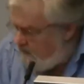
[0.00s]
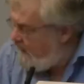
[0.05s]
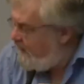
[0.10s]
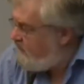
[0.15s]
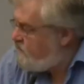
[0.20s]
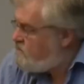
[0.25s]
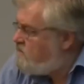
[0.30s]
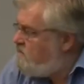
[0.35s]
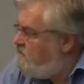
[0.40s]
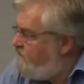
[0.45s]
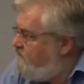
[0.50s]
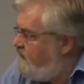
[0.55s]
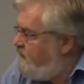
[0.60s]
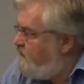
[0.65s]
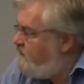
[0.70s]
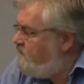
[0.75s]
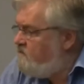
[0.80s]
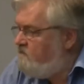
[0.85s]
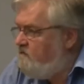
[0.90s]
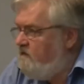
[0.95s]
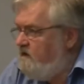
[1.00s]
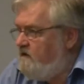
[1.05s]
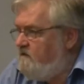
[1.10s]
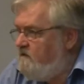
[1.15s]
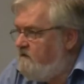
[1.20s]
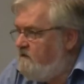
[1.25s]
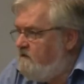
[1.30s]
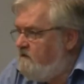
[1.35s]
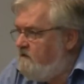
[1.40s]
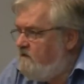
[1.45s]
national figures, for
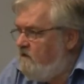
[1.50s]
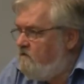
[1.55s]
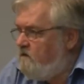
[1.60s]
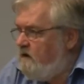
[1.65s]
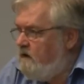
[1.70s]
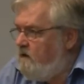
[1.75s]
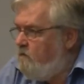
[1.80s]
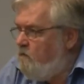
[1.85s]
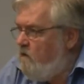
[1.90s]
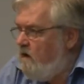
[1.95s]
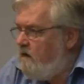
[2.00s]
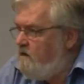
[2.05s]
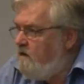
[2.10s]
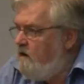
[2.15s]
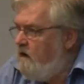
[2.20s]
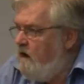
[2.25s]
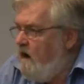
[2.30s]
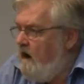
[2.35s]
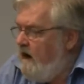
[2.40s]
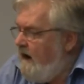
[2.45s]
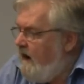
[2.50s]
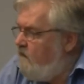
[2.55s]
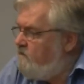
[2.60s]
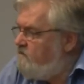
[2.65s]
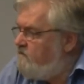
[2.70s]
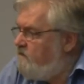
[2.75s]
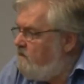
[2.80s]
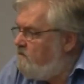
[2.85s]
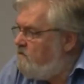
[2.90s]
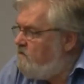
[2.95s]
instance, is only one
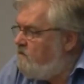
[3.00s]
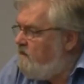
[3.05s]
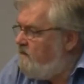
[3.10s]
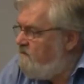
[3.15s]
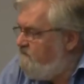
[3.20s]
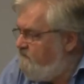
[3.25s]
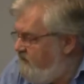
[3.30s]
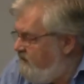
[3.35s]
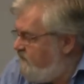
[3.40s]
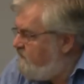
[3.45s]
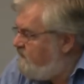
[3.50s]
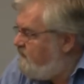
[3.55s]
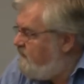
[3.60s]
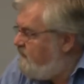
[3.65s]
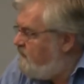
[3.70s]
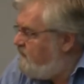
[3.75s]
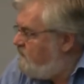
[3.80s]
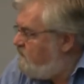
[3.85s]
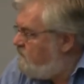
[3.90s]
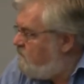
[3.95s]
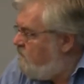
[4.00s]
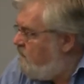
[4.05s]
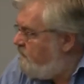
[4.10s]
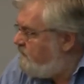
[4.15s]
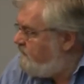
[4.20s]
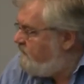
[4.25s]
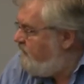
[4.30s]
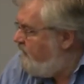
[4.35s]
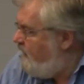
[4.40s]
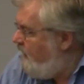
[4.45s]
householder in 50
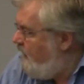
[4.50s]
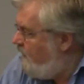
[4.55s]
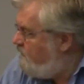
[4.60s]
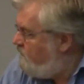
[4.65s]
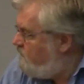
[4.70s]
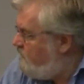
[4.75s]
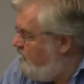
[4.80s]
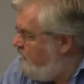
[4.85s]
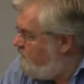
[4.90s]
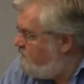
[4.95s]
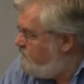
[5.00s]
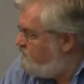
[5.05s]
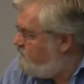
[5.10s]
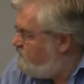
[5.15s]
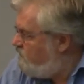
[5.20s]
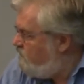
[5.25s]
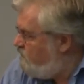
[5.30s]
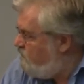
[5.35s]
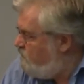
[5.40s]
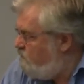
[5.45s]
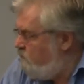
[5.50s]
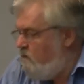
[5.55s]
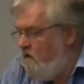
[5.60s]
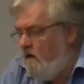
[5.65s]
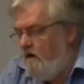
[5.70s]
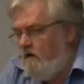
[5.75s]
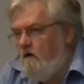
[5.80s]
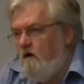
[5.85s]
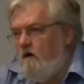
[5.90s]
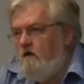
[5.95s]
lost their house
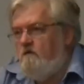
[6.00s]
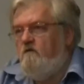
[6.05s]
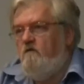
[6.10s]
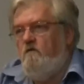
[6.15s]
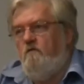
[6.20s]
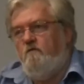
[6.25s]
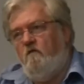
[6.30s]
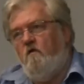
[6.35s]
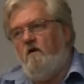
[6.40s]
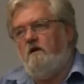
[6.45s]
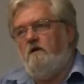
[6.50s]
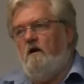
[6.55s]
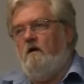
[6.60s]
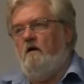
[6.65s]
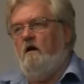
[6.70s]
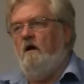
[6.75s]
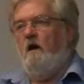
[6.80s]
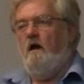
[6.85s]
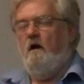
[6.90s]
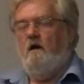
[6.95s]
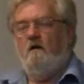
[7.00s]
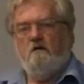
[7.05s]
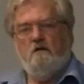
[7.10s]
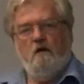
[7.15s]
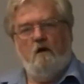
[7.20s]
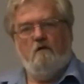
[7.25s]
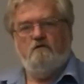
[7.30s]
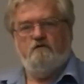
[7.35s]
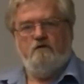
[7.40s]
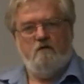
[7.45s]
to
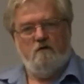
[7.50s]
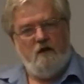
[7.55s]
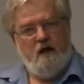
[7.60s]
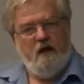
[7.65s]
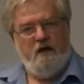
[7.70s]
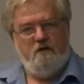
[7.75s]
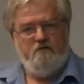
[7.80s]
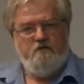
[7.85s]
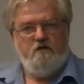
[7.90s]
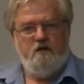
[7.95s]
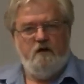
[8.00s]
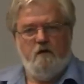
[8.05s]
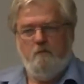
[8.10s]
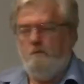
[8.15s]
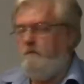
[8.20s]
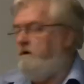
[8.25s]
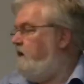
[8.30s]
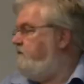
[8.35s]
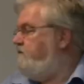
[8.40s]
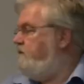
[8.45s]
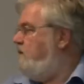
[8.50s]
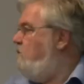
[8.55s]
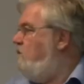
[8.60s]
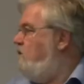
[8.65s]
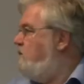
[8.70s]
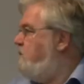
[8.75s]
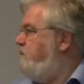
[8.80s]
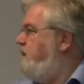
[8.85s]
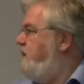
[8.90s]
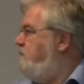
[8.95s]
foreclosure last year, plus
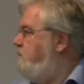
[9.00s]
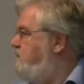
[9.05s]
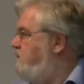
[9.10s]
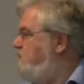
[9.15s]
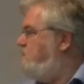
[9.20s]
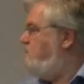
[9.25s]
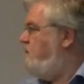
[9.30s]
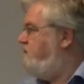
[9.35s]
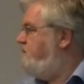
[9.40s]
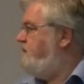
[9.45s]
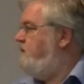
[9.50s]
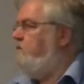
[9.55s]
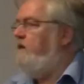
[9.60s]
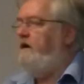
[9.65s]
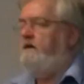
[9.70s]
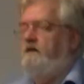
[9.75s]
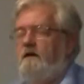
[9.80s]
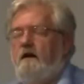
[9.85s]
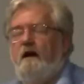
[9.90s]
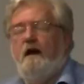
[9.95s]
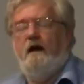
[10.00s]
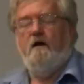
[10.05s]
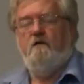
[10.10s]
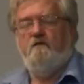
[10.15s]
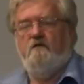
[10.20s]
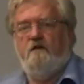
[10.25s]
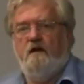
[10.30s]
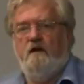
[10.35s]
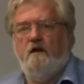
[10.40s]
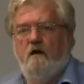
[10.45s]
old people who lost their rented
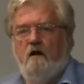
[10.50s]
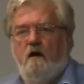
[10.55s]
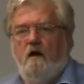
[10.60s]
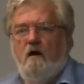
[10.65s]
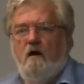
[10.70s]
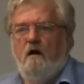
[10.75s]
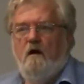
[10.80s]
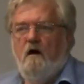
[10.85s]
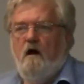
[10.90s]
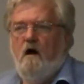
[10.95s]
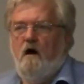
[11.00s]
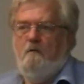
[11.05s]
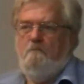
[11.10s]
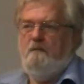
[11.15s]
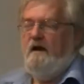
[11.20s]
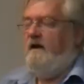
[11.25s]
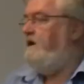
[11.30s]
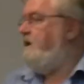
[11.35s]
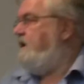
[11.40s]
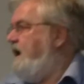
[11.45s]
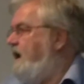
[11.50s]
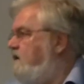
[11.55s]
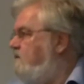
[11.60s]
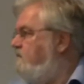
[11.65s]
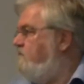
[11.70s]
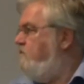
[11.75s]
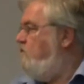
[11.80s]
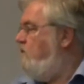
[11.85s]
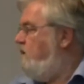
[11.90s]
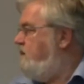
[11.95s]
housing. And in
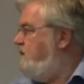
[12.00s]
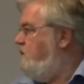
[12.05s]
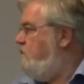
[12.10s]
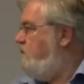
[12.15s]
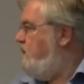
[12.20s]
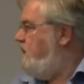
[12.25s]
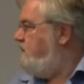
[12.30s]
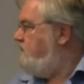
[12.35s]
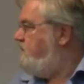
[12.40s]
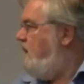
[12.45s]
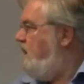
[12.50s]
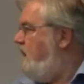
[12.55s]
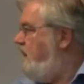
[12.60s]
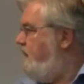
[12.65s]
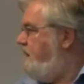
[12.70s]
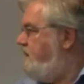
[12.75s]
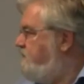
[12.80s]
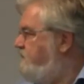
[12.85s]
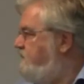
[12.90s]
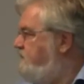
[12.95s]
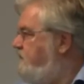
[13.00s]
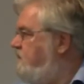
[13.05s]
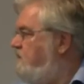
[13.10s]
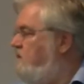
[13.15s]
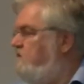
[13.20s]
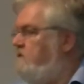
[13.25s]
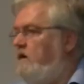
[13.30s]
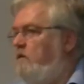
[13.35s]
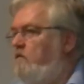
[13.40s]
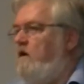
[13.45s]
California, where it's high, it's still
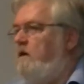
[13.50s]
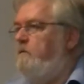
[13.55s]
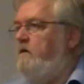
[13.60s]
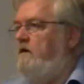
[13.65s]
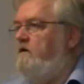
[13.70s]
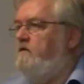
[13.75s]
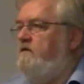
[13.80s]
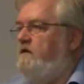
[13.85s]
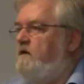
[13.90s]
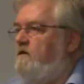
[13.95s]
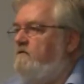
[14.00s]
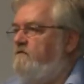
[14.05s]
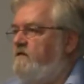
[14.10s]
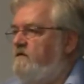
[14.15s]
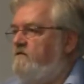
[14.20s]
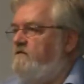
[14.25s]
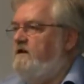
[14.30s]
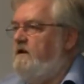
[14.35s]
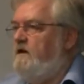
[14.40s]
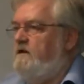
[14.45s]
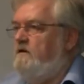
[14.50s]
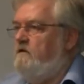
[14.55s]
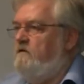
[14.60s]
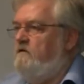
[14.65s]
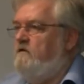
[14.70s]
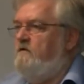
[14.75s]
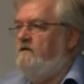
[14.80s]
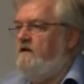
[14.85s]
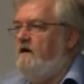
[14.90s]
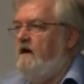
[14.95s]
only one person in 15
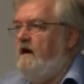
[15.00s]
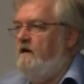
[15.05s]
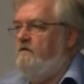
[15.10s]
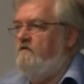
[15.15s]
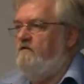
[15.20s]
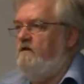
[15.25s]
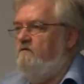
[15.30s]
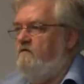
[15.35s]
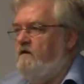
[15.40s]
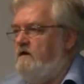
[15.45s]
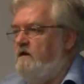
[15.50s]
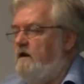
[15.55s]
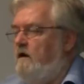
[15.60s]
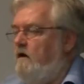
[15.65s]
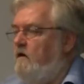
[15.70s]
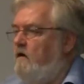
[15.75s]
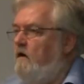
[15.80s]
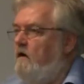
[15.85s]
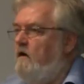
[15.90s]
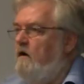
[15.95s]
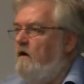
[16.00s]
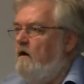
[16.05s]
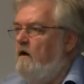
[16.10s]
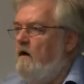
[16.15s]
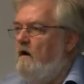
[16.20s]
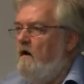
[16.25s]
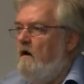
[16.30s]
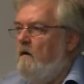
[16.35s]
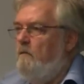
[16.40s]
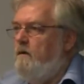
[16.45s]
loses their house every year.
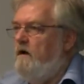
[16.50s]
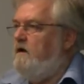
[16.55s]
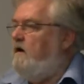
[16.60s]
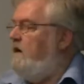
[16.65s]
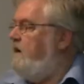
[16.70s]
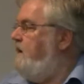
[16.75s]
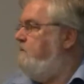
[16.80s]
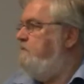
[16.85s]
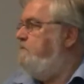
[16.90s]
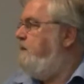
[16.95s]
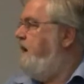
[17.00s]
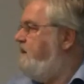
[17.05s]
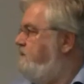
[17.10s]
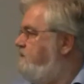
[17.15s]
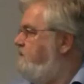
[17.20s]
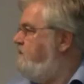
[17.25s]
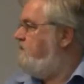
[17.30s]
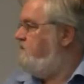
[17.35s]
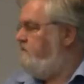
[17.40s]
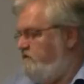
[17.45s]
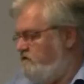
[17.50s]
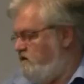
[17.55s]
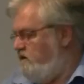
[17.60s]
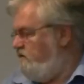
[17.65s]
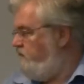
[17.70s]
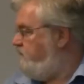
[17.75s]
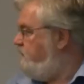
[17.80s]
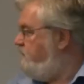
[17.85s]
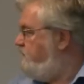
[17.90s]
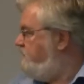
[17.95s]
But in
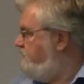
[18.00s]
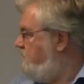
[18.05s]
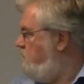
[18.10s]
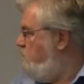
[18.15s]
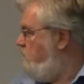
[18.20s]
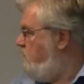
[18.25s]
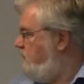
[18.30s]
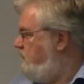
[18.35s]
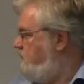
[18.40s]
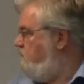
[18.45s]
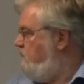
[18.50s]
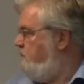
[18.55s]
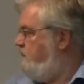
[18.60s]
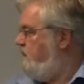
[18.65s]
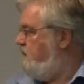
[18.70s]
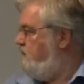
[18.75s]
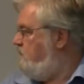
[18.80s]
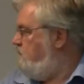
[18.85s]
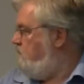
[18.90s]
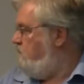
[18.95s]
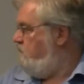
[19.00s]
Massachusetts, one of the women